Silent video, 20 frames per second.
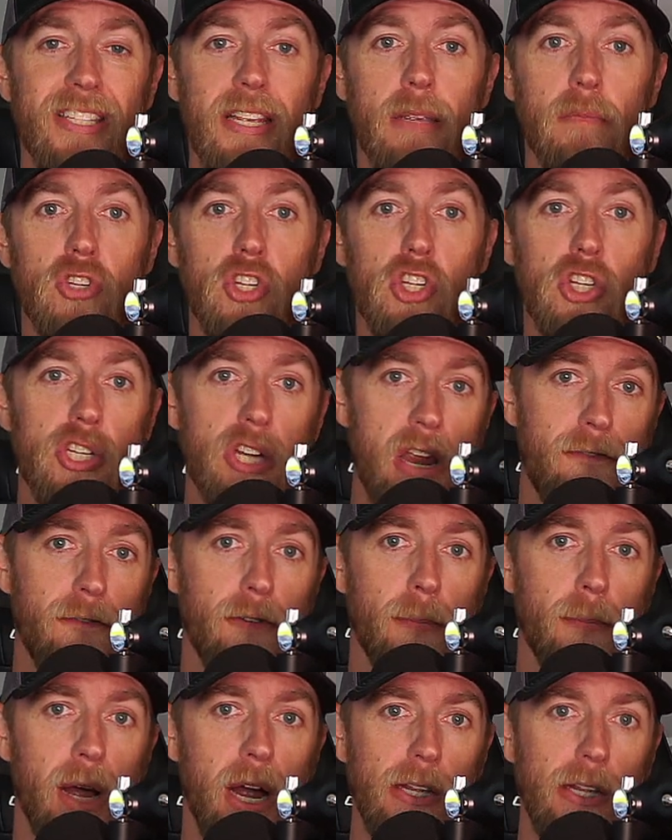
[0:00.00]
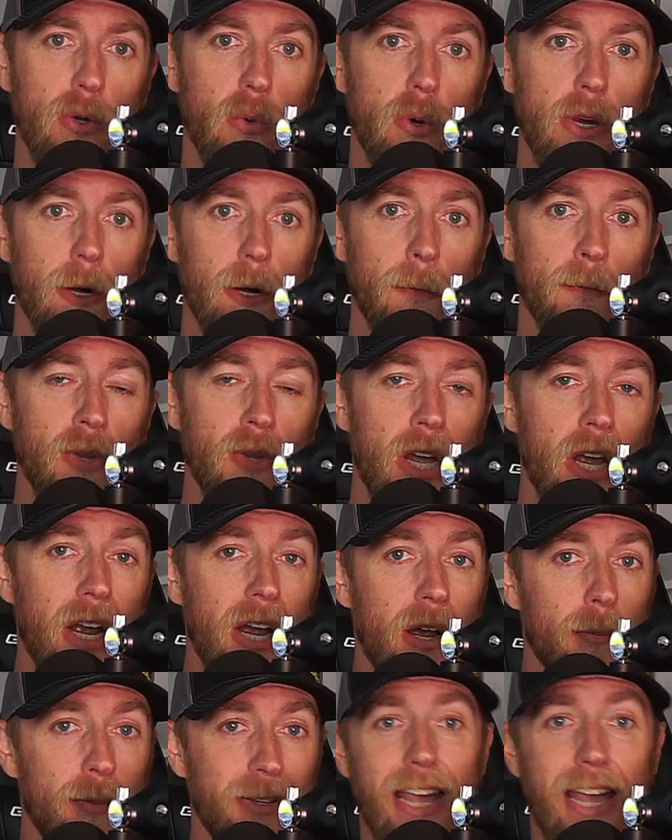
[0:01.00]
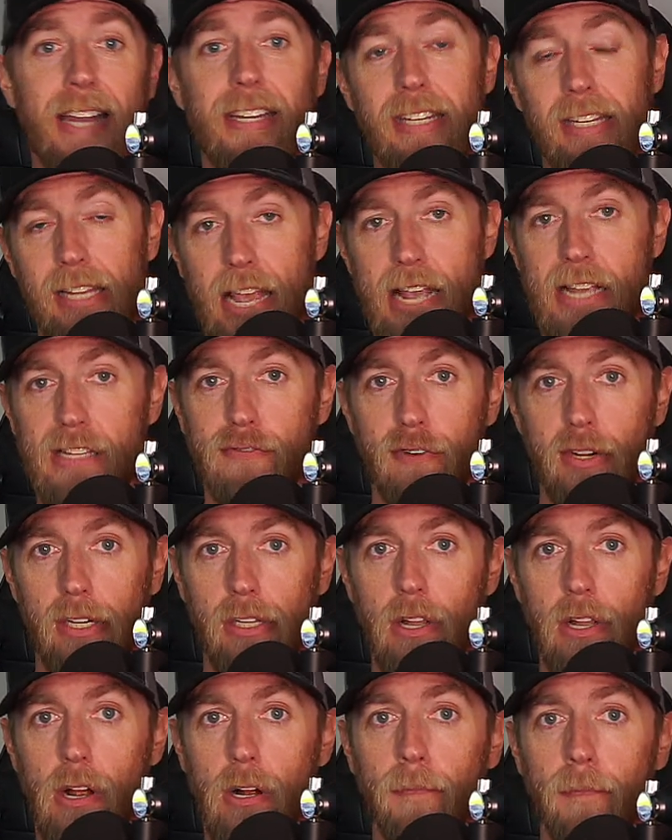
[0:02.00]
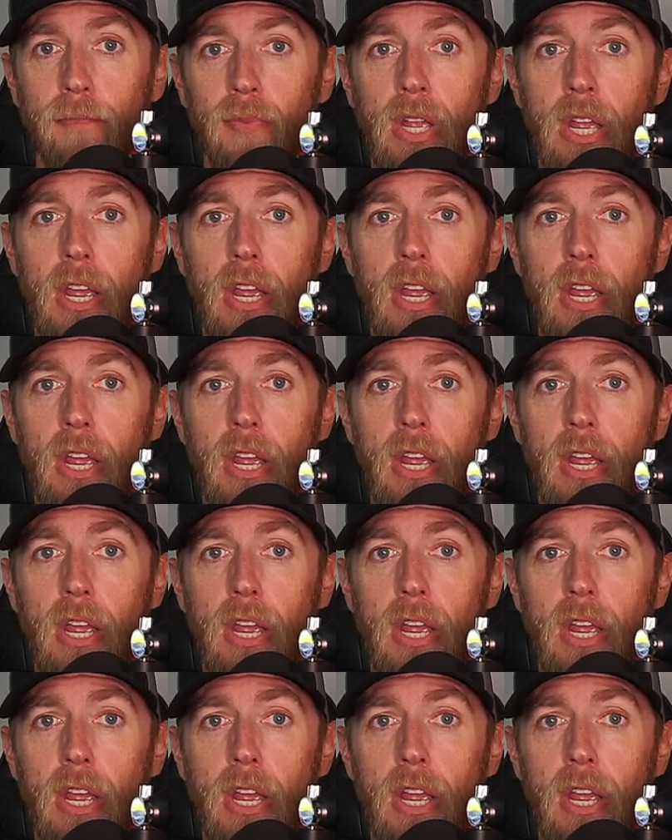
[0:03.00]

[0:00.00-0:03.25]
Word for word: Tim Shaffer behind the wheel, but that didn't last very long.